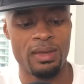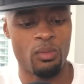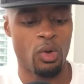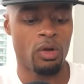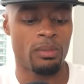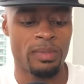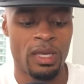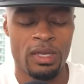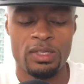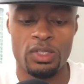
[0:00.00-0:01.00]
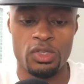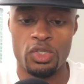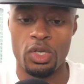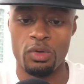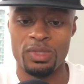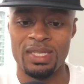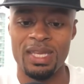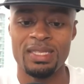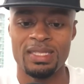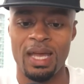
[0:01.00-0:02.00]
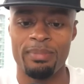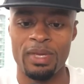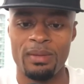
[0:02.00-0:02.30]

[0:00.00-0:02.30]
and welcome to the show. Today's topic